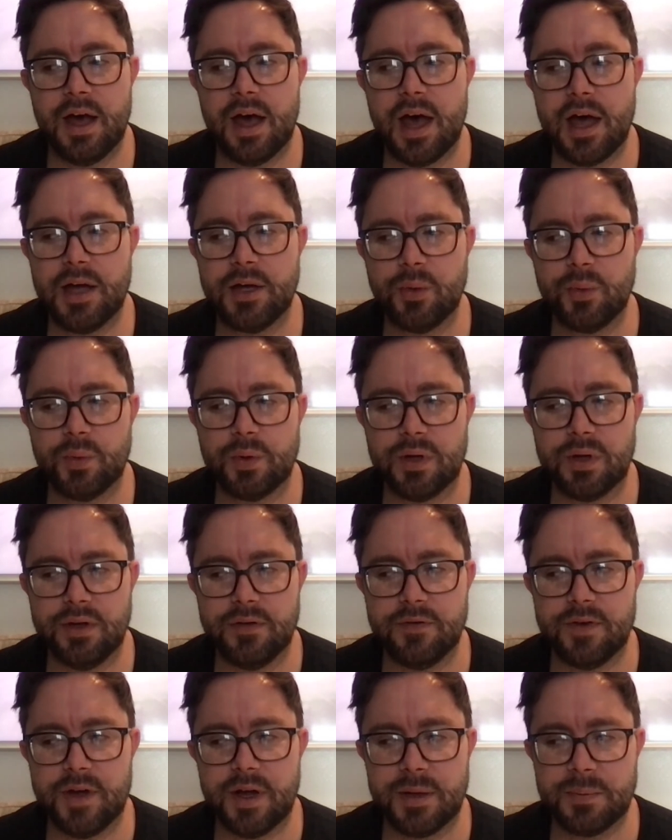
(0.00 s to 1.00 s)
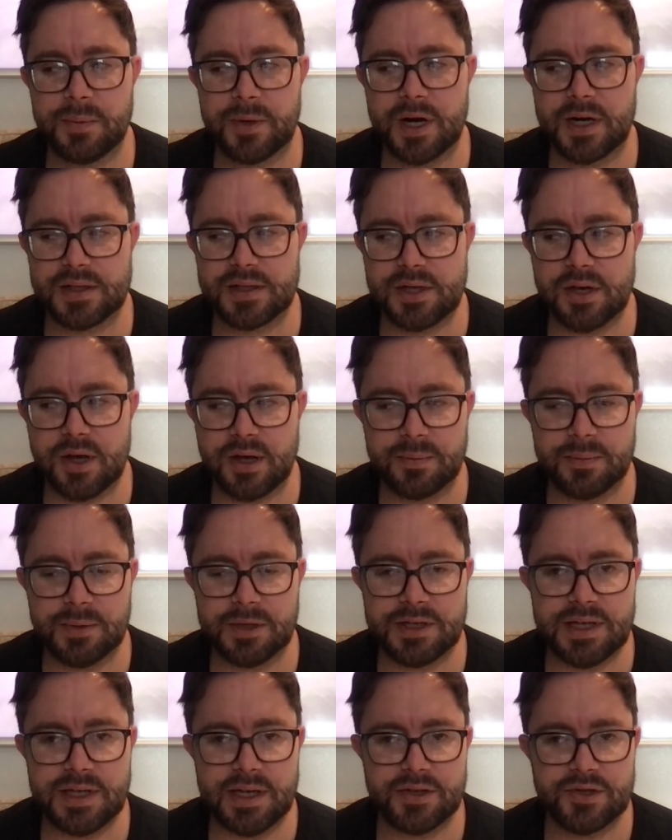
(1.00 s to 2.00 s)
I don't really find breast
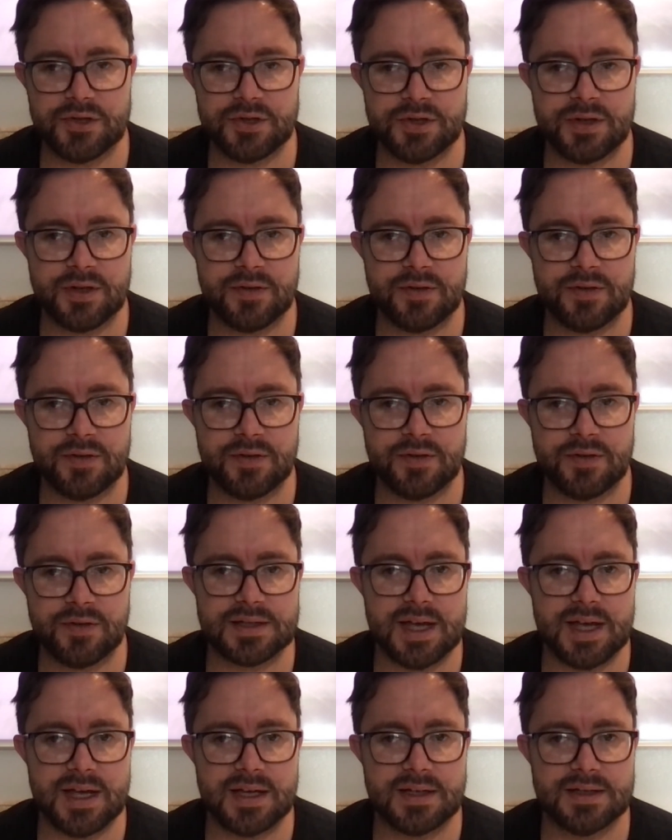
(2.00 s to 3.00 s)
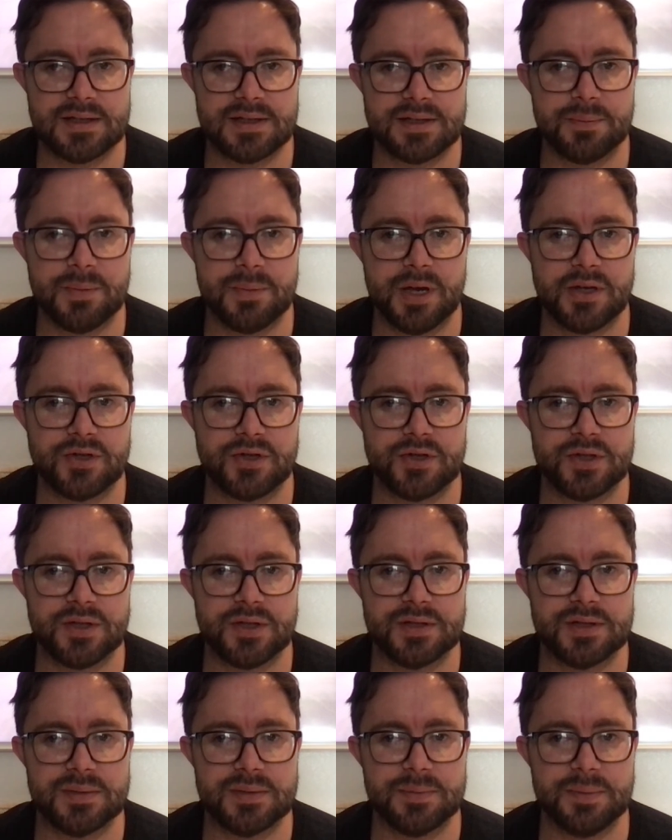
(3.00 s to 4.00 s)
augmentation affects that as much
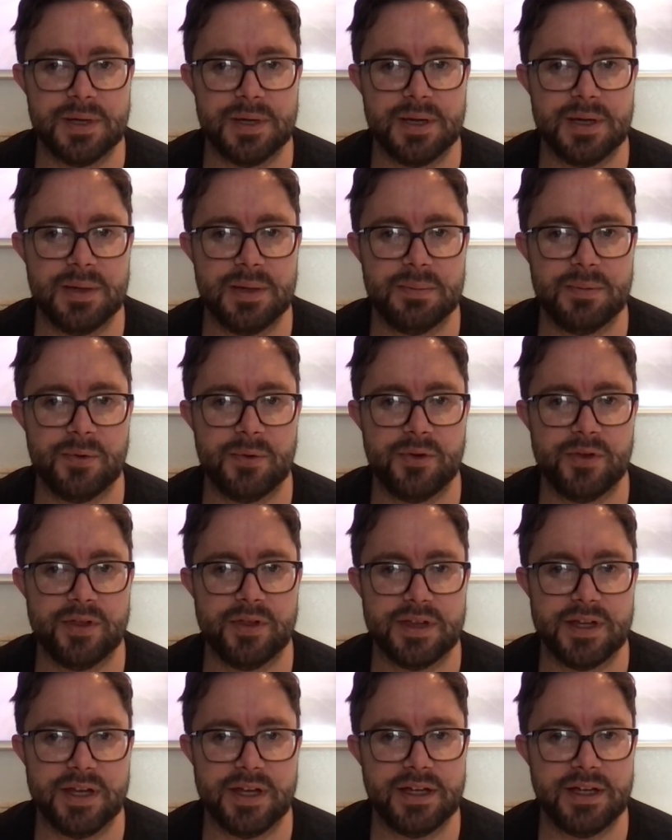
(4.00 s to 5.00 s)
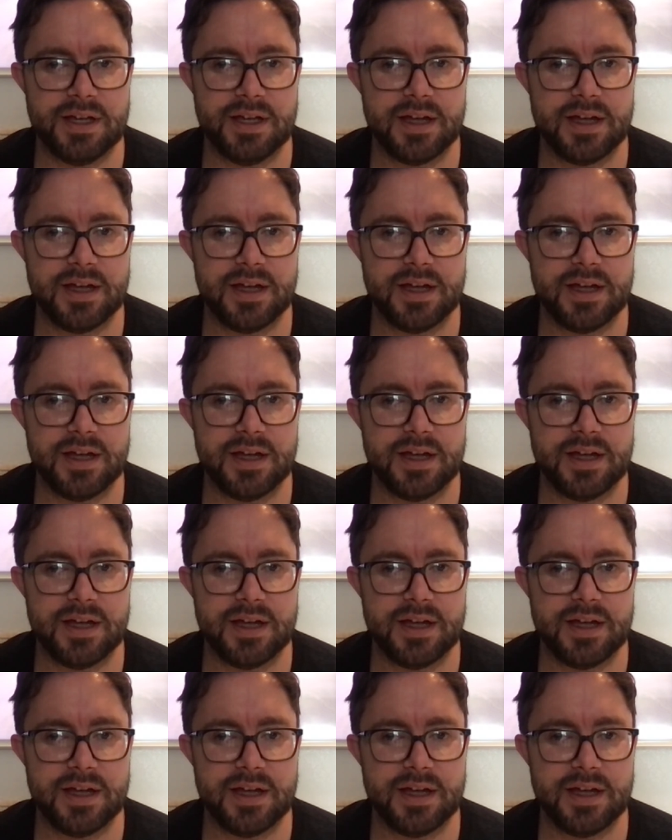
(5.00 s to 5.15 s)
as people think.